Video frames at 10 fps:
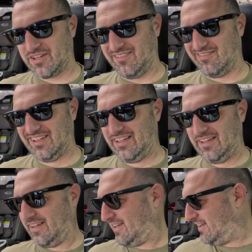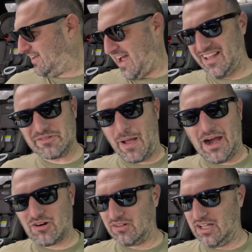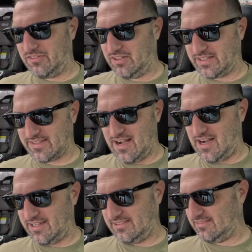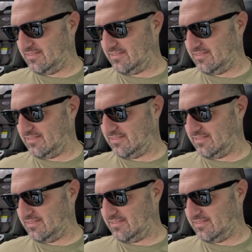And at his power level, it's not